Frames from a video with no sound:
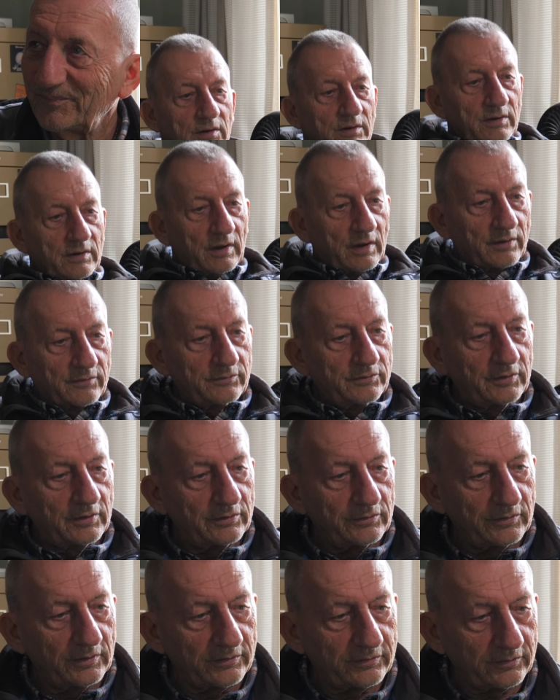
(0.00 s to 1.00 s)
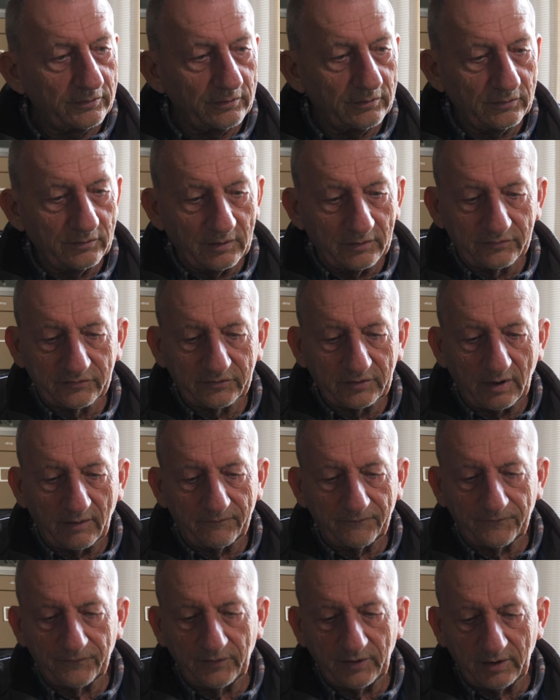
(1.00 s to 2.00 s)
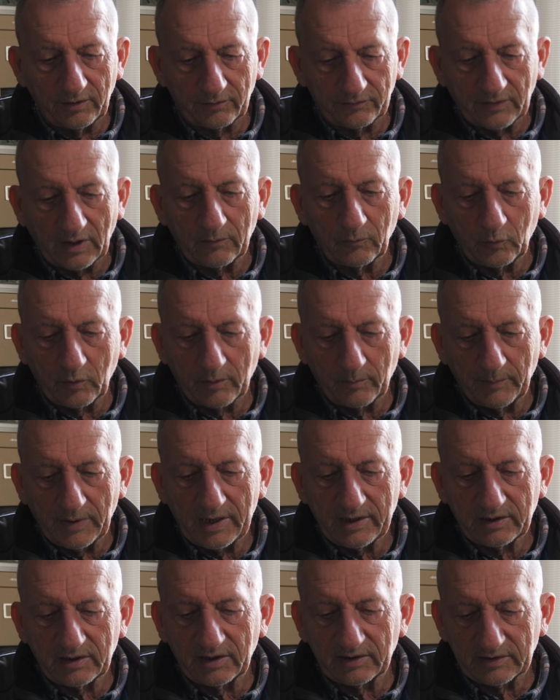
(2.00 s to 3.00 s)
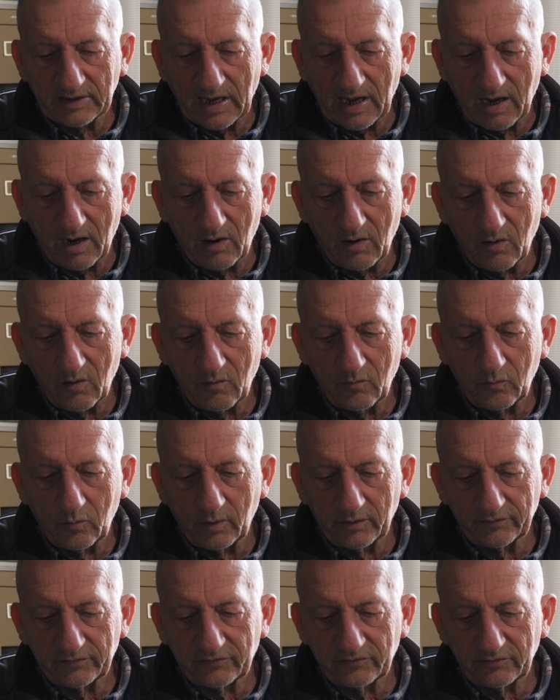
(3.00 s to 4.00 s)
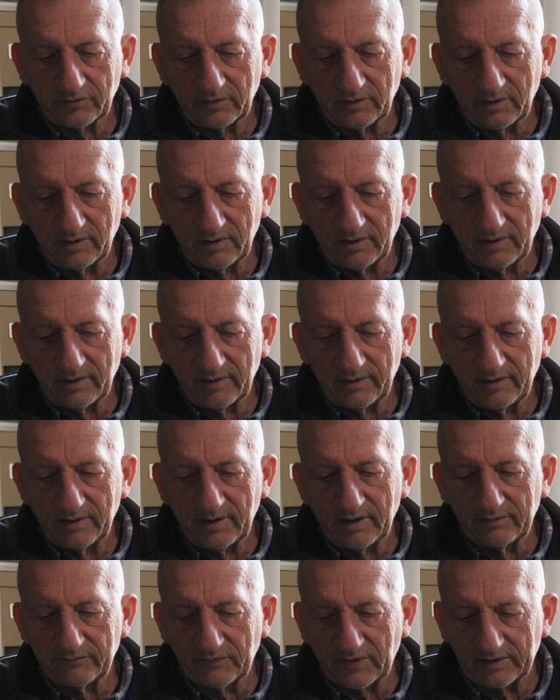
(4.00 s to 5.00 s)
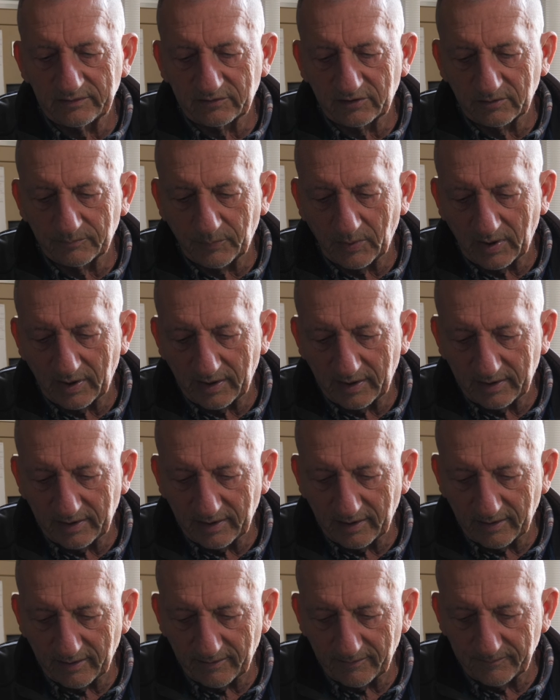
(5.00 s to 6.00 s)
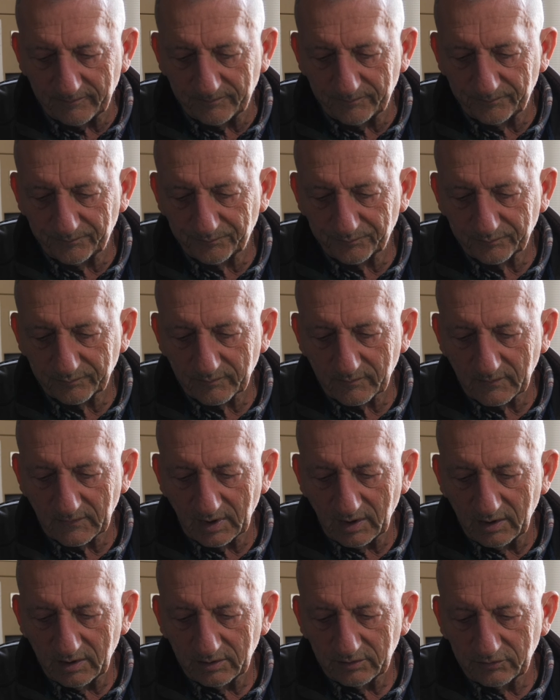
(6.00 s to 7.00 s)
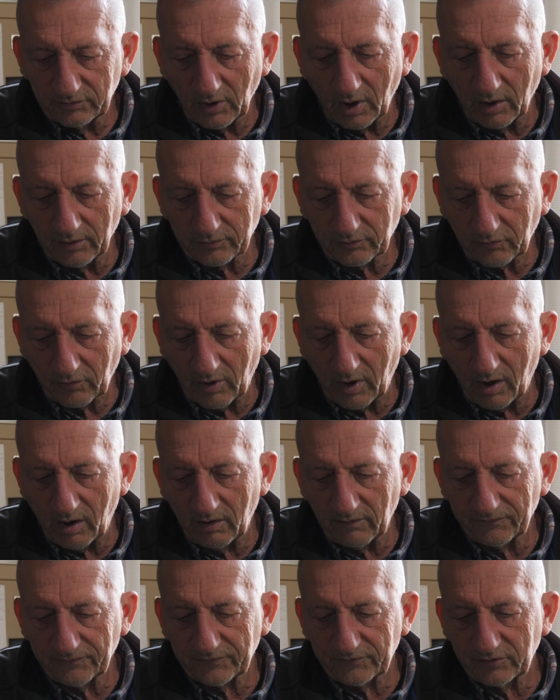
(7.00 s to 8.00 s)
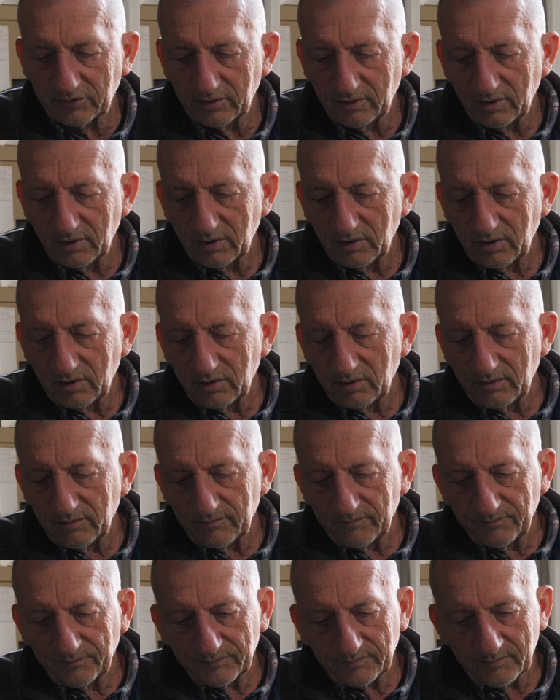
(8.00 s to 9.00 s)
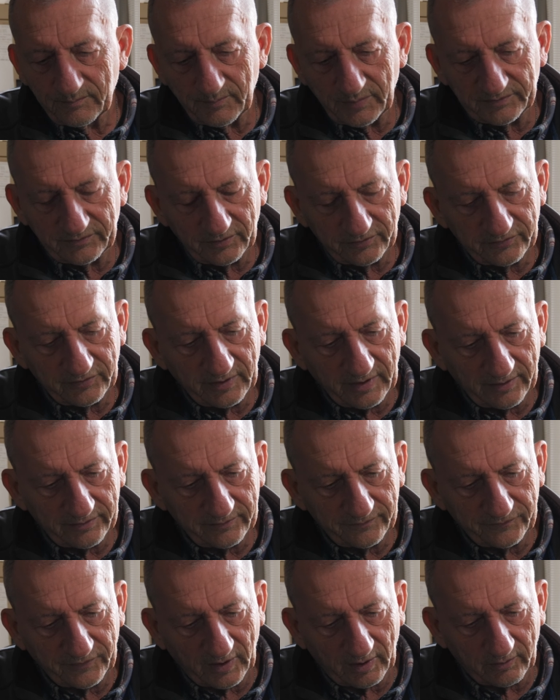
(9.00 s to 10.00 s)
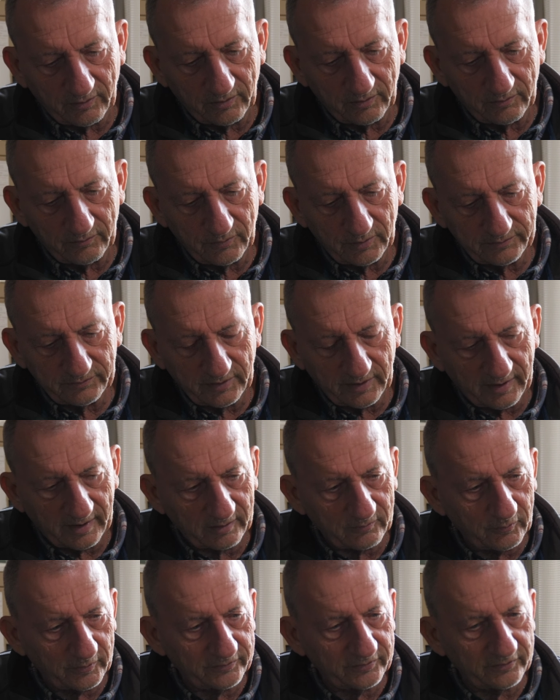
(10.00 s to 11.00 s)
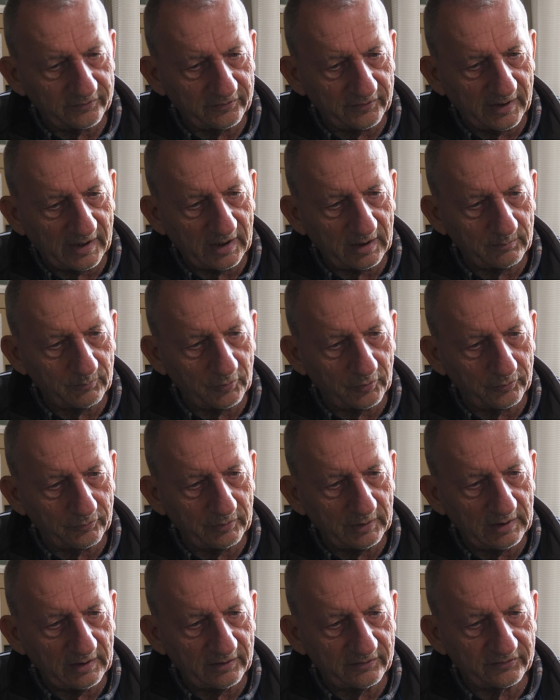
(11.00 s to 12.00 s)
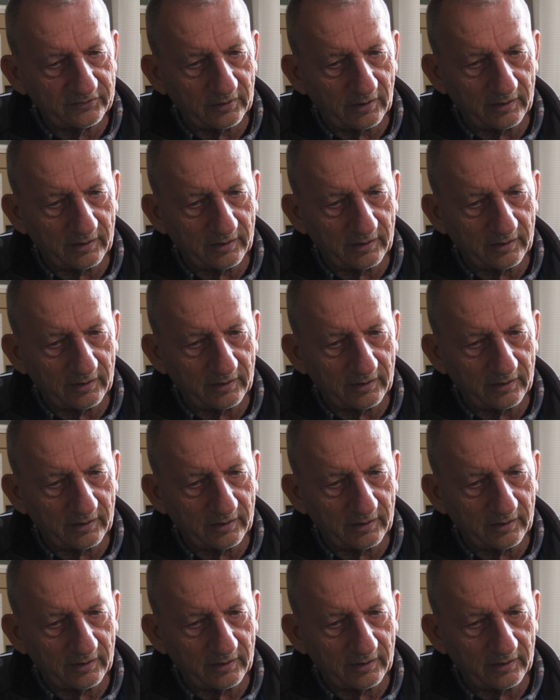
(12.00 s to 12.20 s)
Yeah, this stuff here that we're making now was invented by Don Croft, but there's another fellow, what the heck was his name, who really